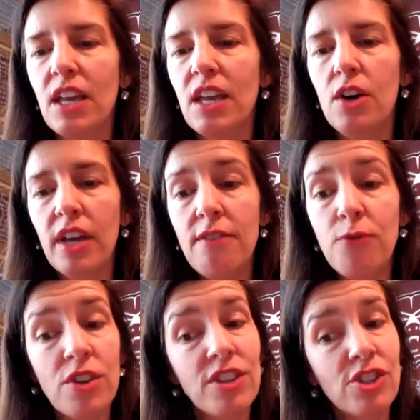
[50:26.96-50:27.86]
Okay,
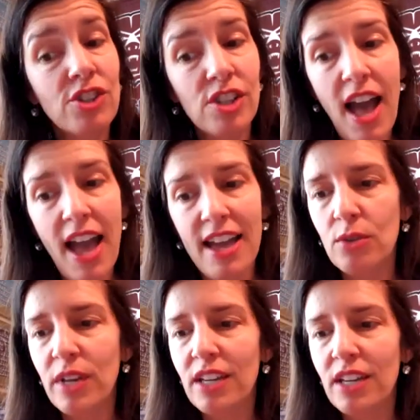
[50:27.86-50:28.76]
4th of July, what
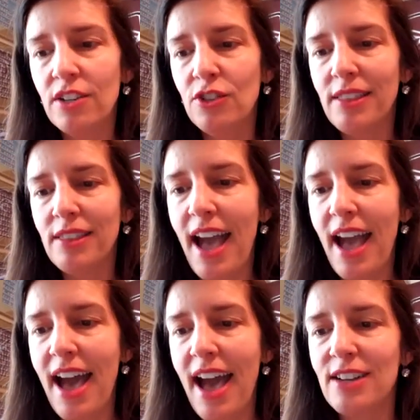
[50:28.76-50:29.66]
are we going to do about
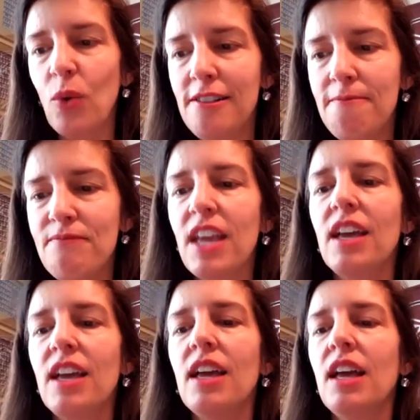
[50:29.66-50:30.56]
that? Well,
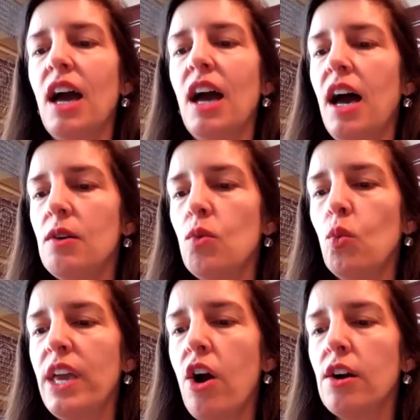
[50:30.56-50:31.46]

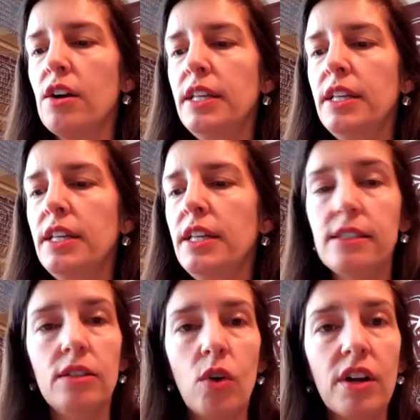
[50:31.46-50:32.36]
we are
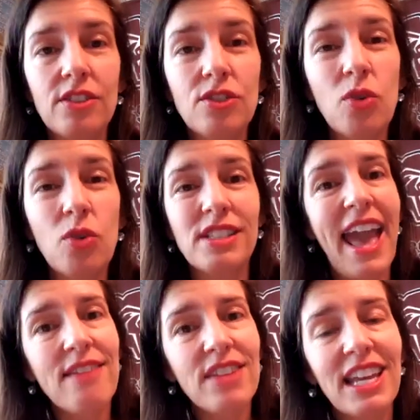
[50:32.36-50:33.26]
still working towards
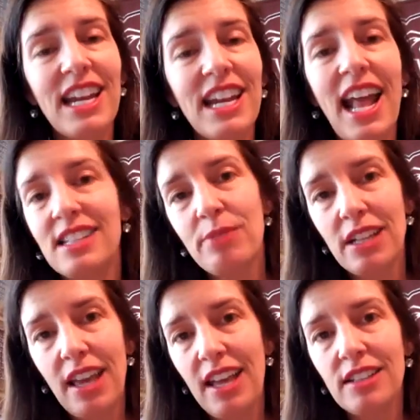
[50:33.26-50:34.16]
having it. It hasn't
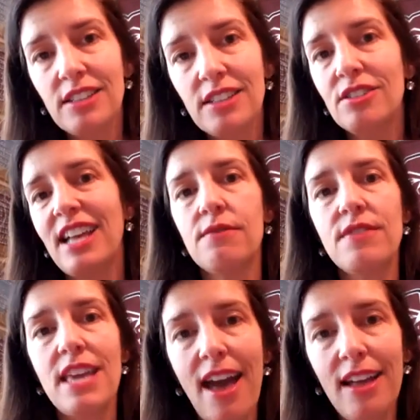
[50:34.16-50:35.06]
been canceled as of
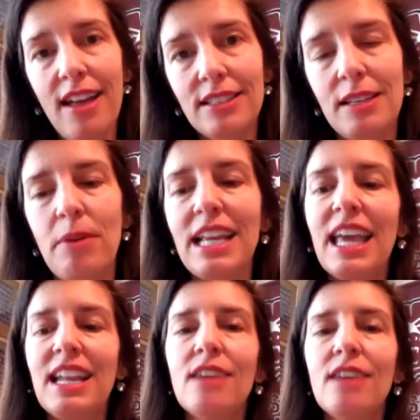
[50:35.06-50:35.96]
yet. But
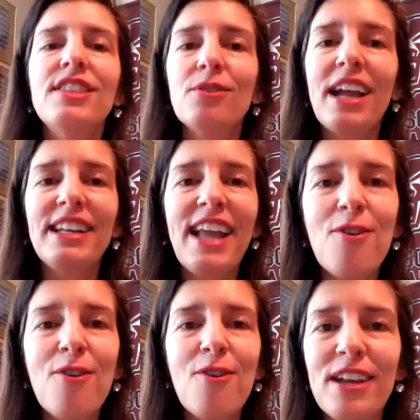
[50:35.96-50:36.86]
again, everything right
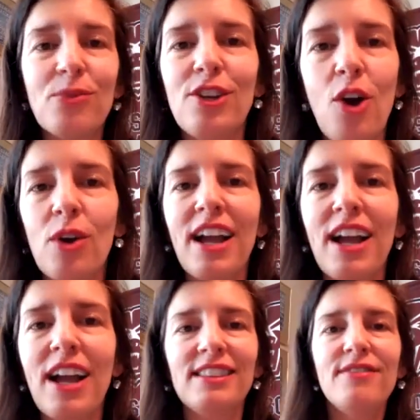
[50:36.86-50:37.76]
now, as we know, we're
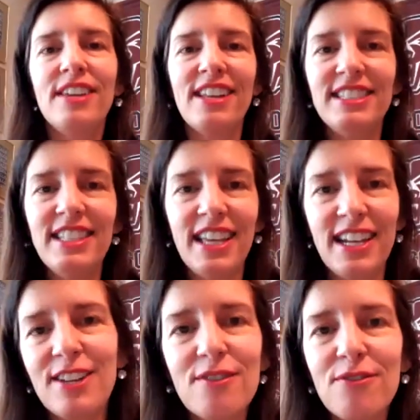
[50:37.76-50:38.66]
kind of living in a
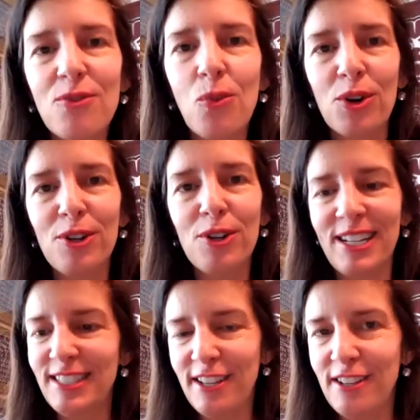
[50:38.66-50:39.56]
tentative world
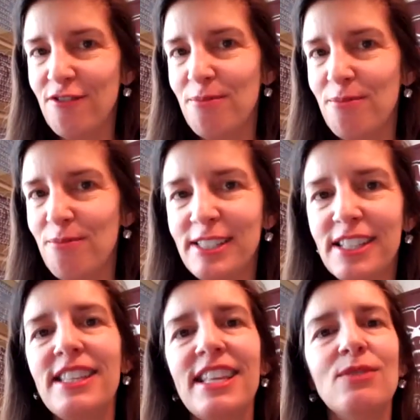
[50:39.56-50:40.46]
on a tentative
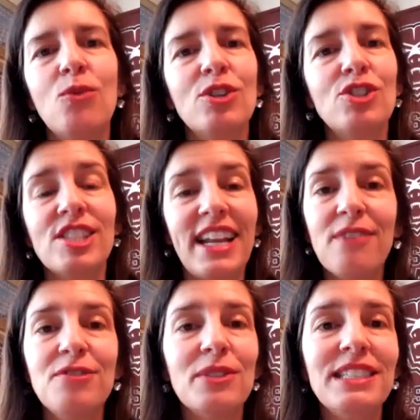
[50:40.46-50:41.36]
basis, and we're just going to
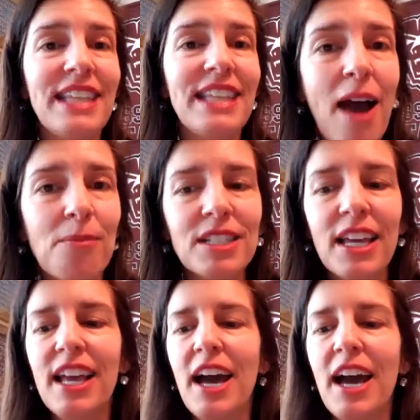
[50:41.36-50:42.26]
have to adapt.
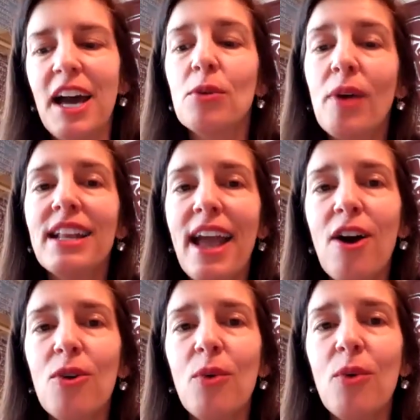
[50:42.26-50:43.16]
But right
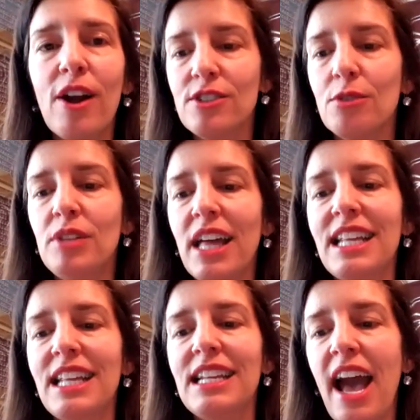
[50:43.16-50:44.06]
now, we are still
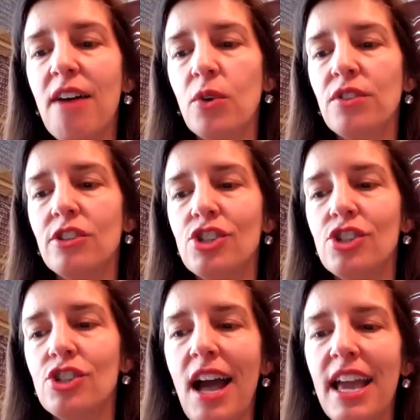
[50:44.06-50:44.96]
planning to have 4th of
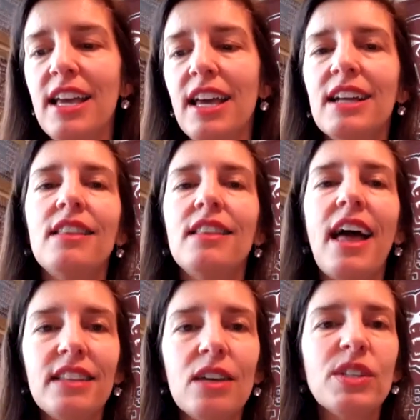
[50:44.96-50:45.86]
July,
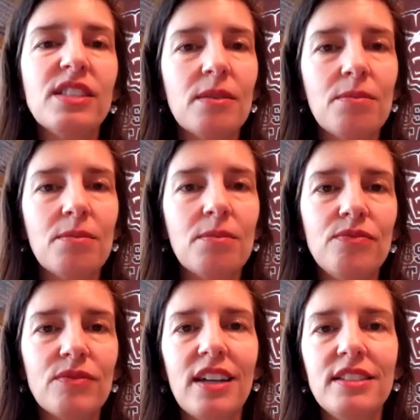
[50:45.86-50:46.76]
likely with some
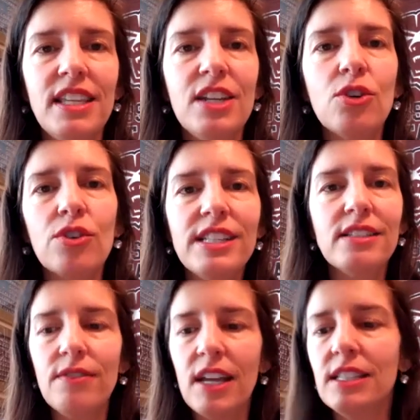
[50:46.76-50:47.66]

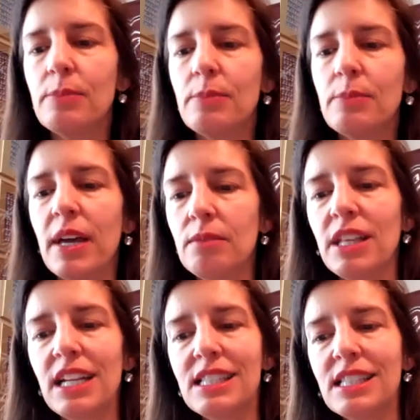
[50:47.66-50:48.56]
decreased events, but
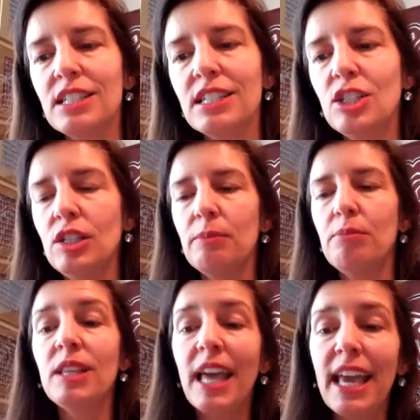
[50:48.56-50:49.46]
it's still
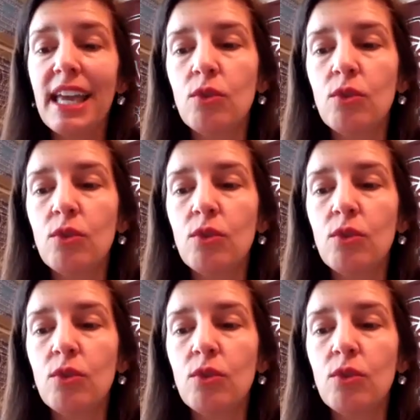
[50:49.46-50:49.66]
planned.